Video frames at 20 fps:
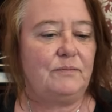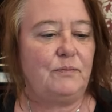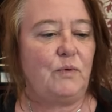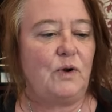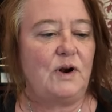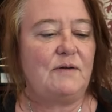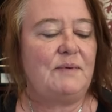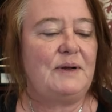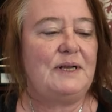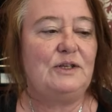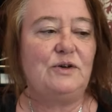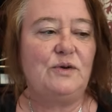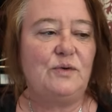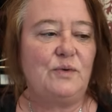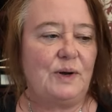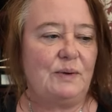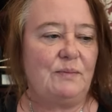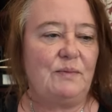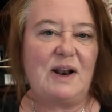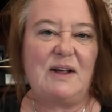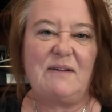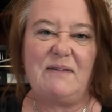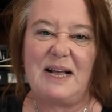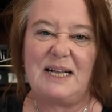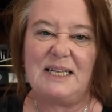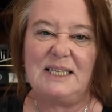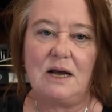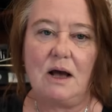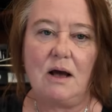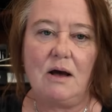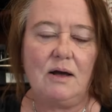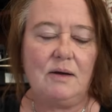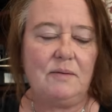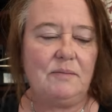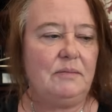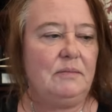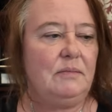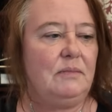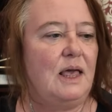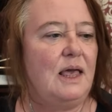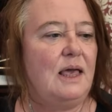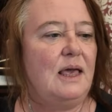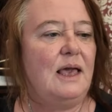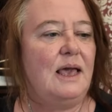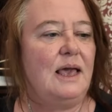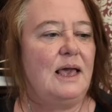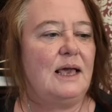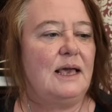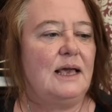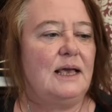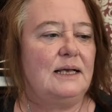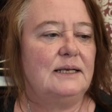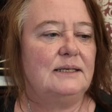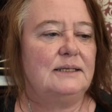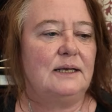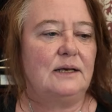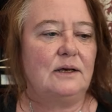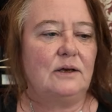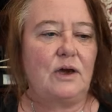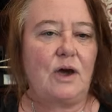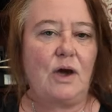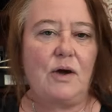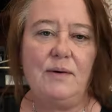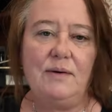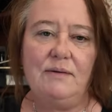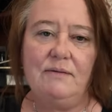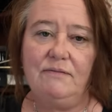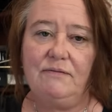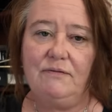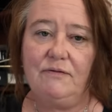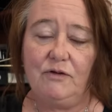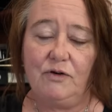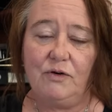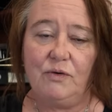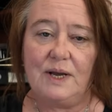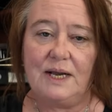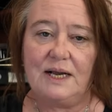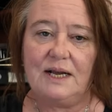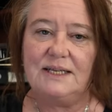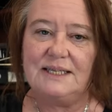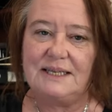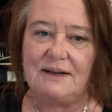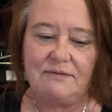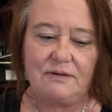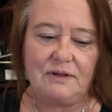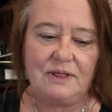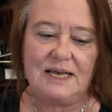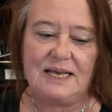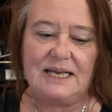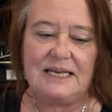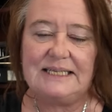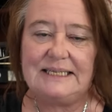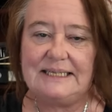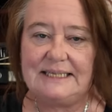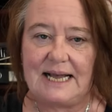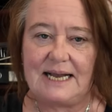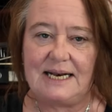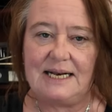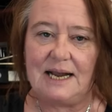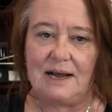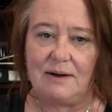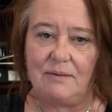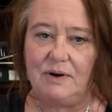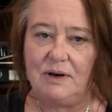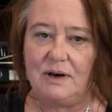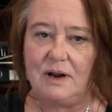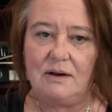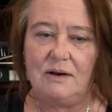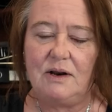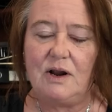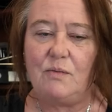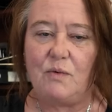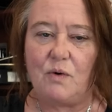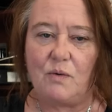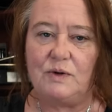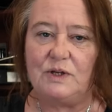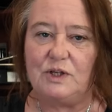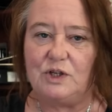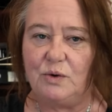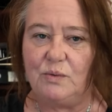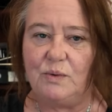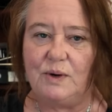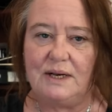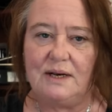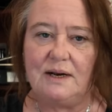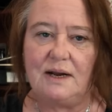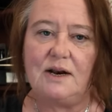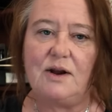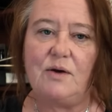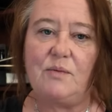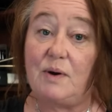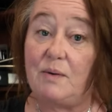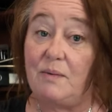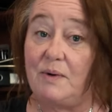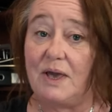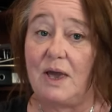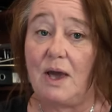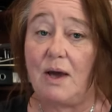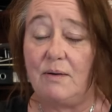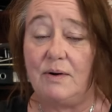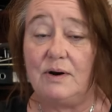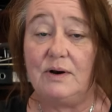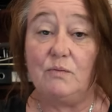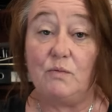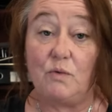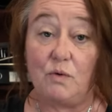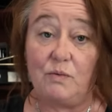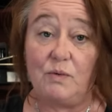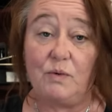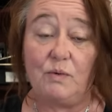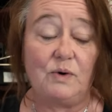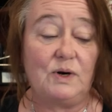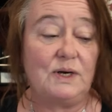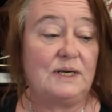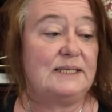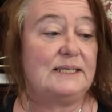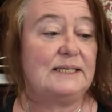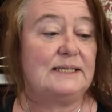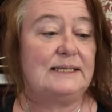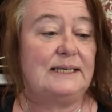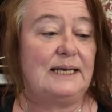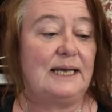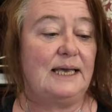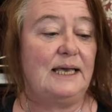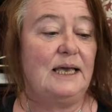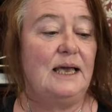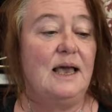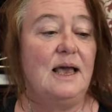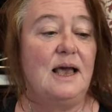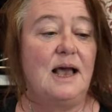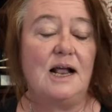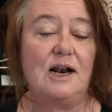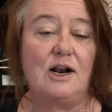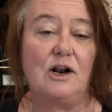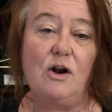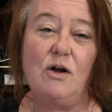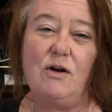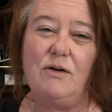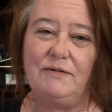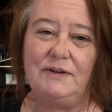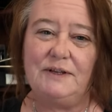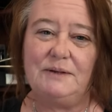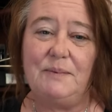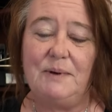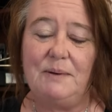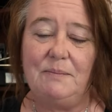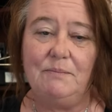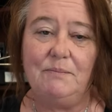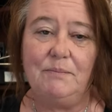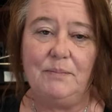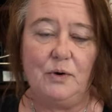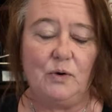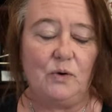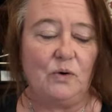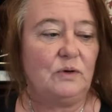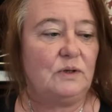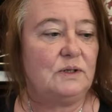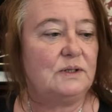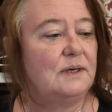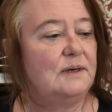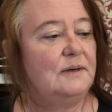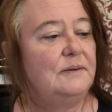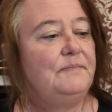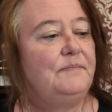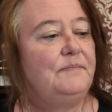what I've been doing when I've had time is going through it, because everything is set now. I know what we're doing. I know where we're going and what we wanted to see. And a lot of it's been booked.